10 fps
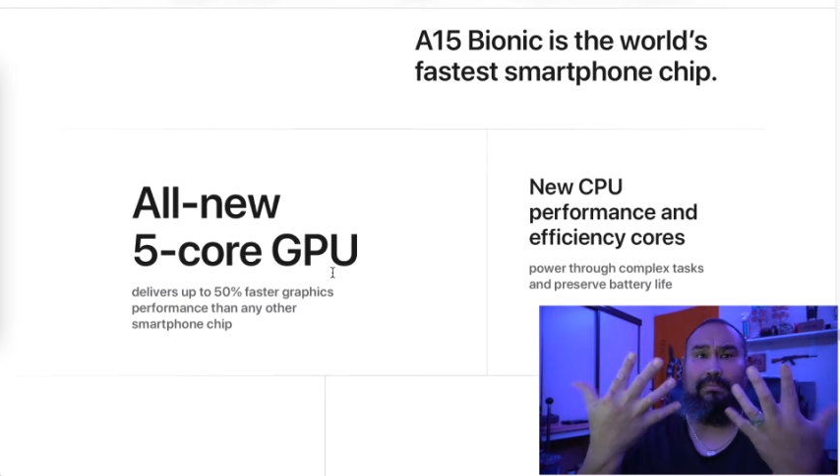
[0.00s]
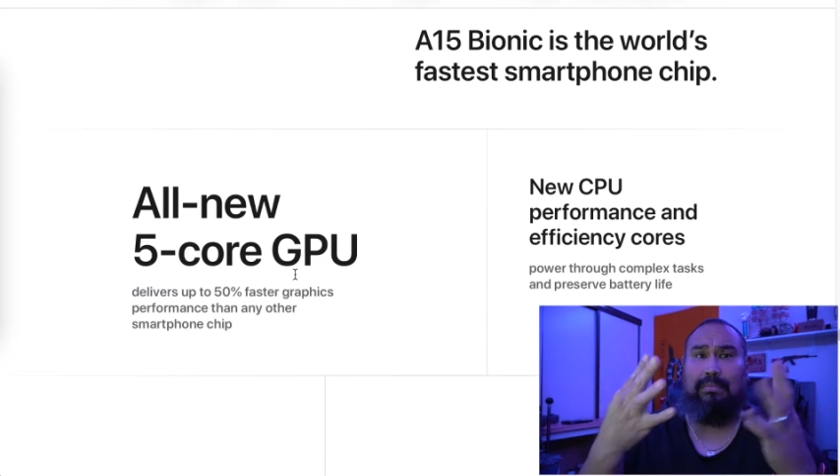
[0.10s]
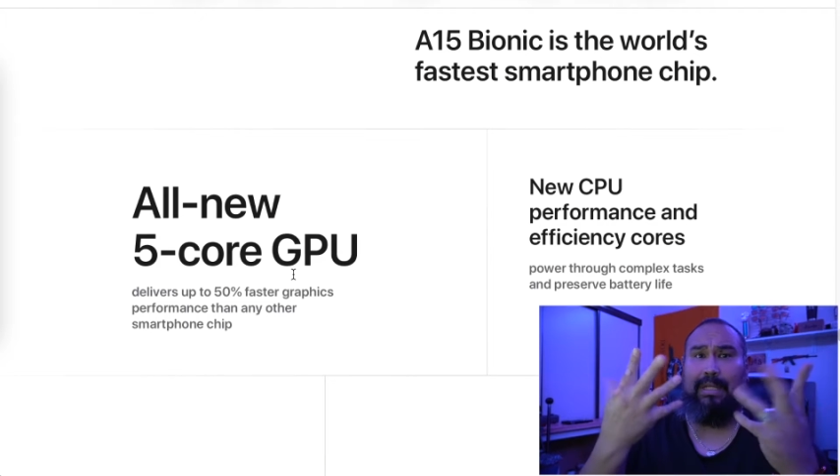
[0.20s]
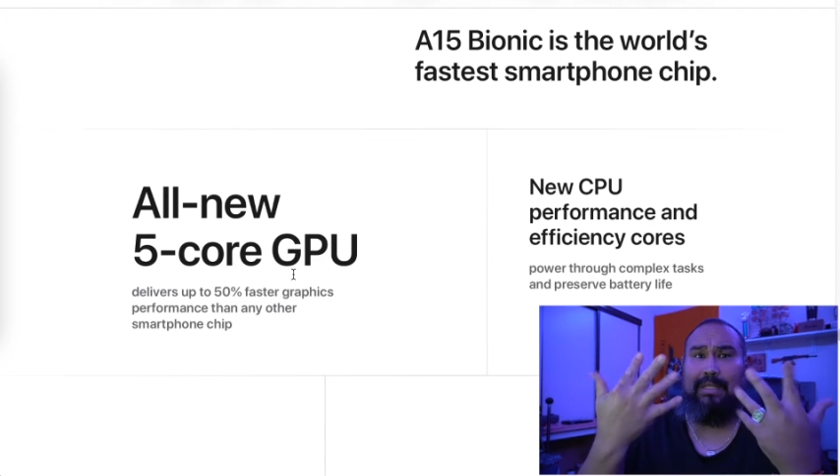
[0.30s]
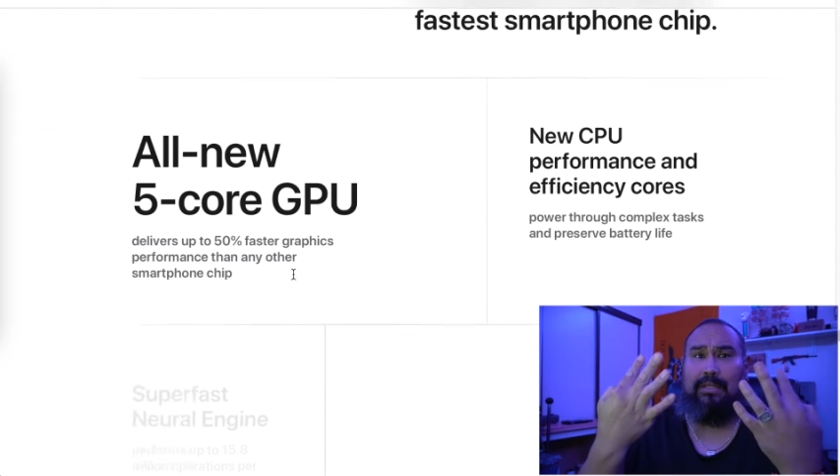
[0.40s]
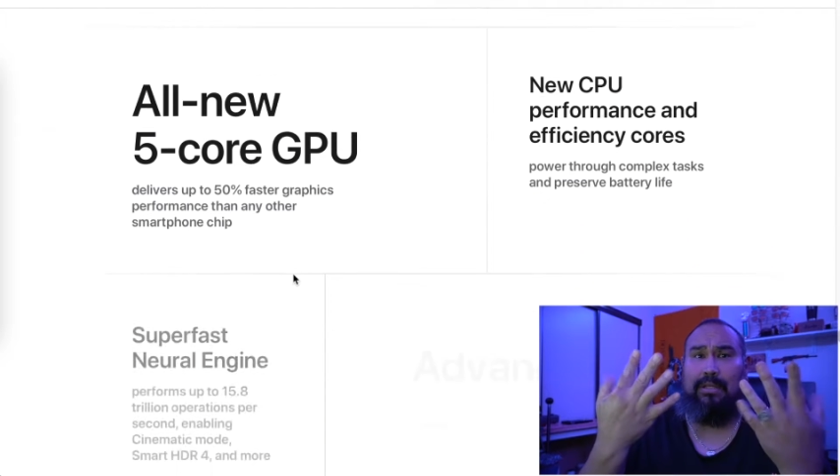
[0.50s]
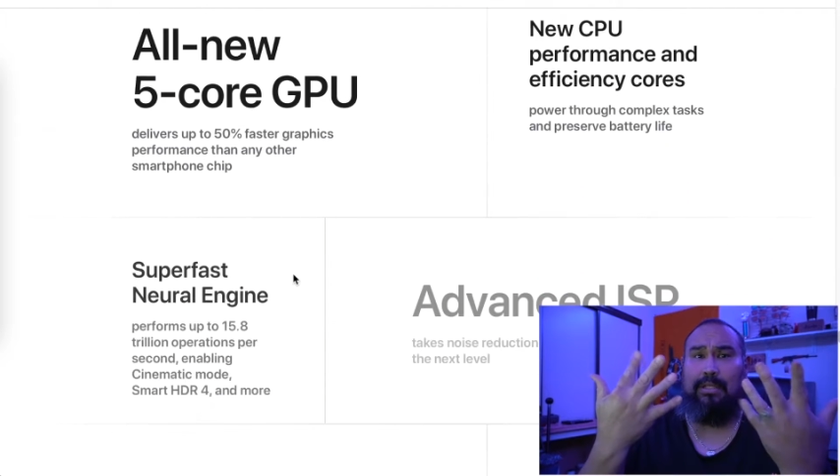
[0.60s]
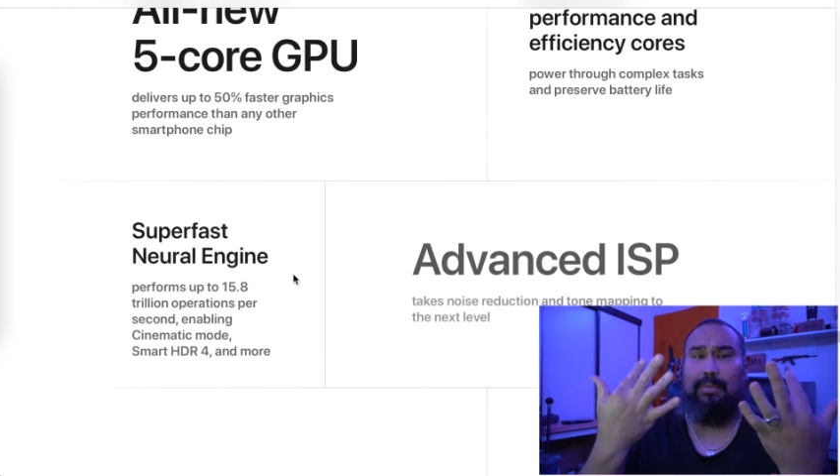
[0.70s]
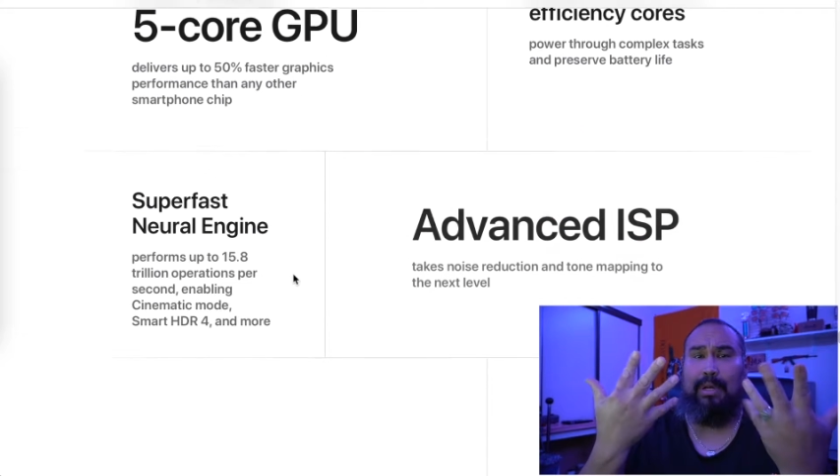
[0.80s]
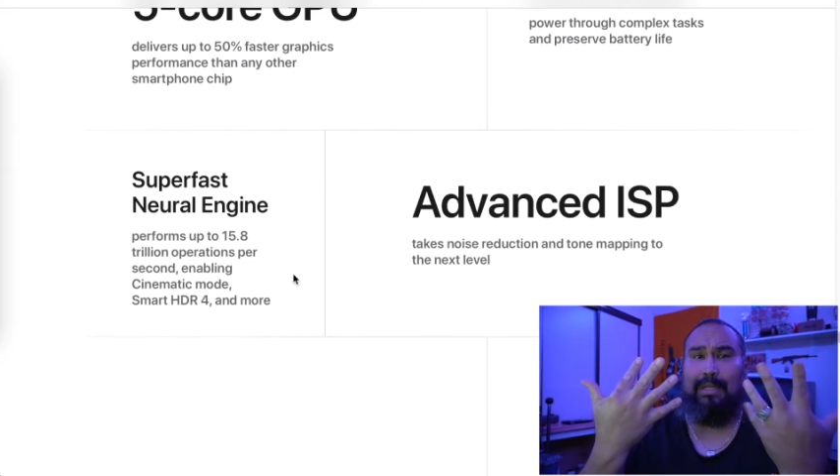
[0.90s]
these
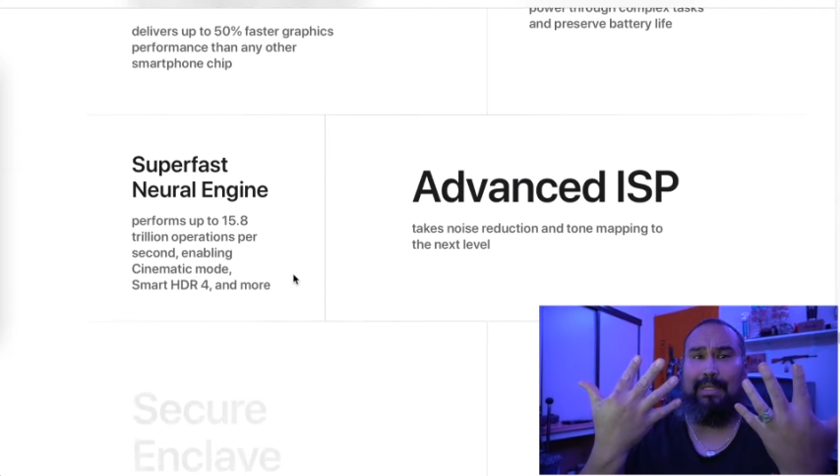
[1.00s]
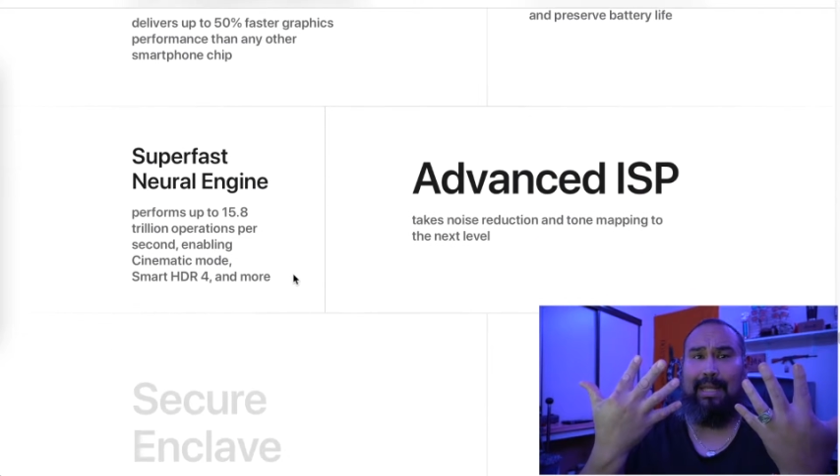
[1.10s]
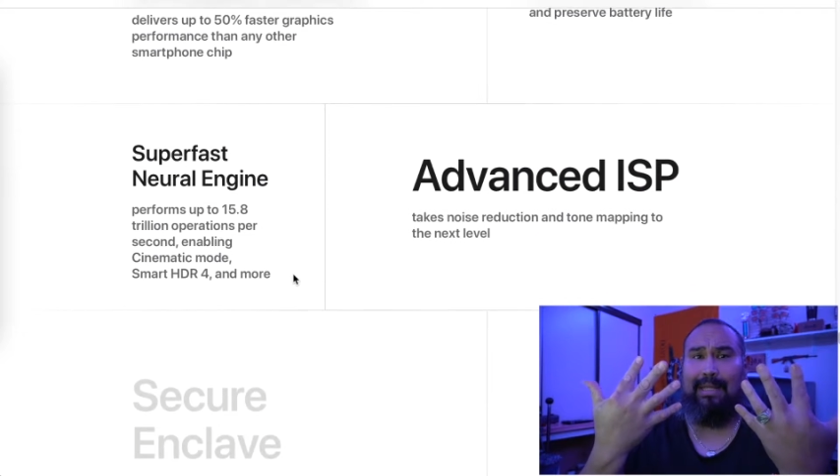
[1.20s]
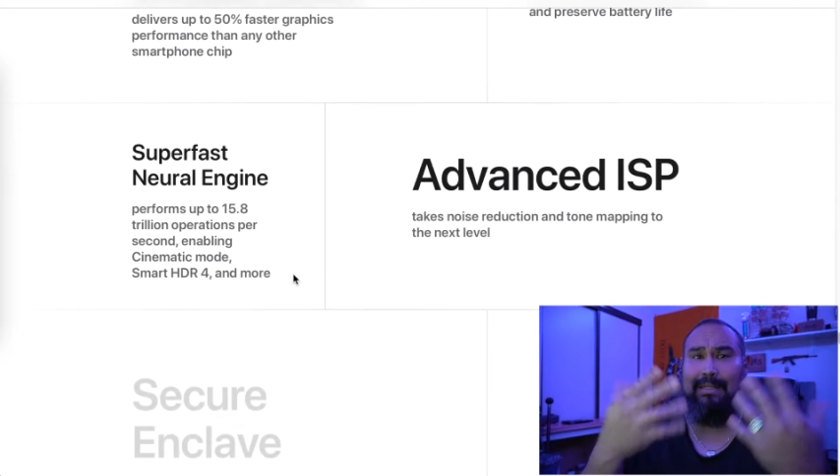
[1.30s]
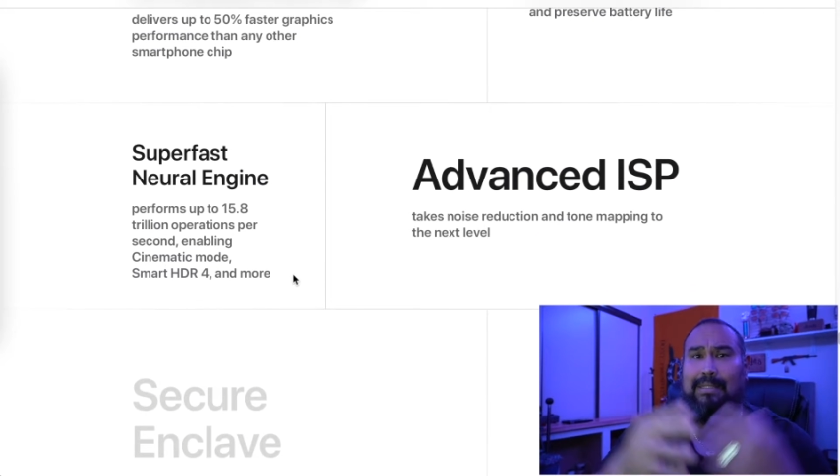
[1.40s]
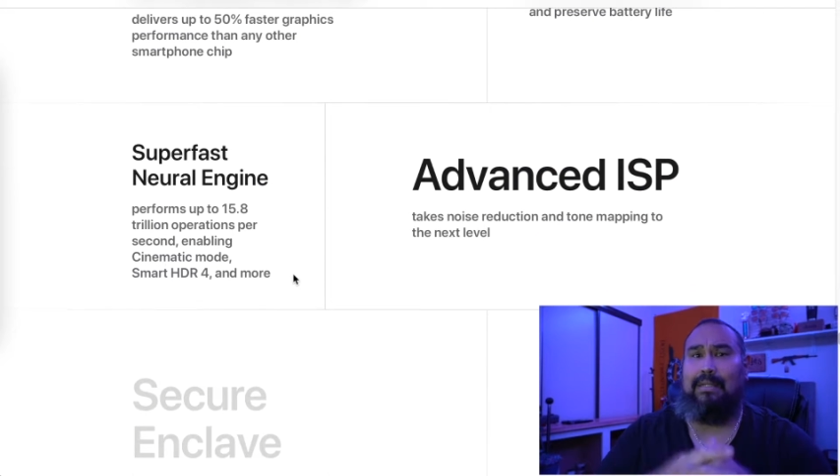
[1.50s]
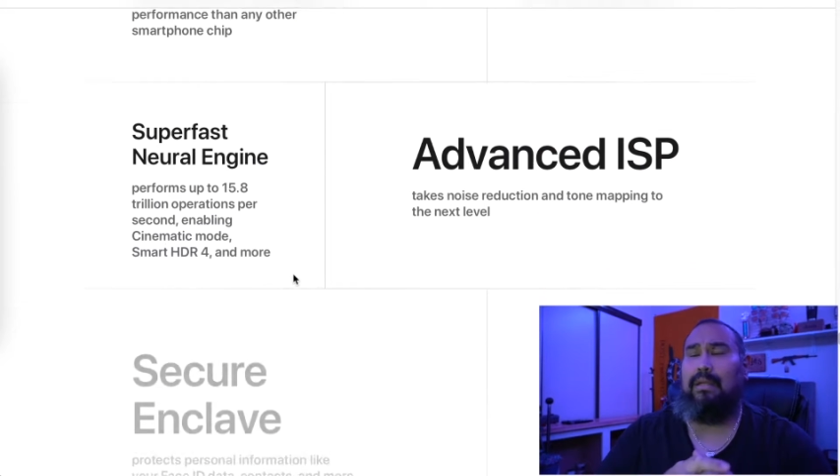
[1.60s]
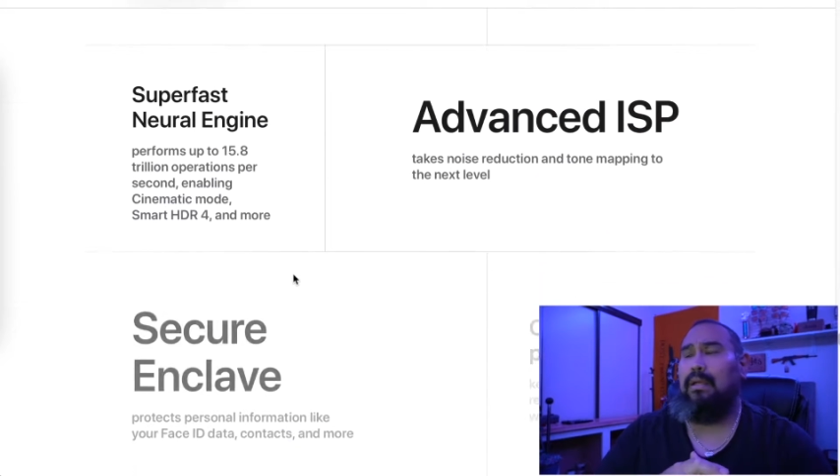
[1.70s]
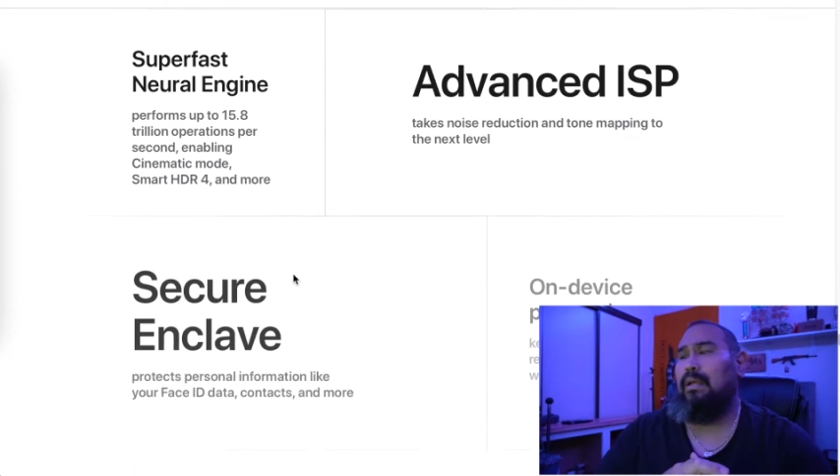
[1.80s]
lunchbox stands,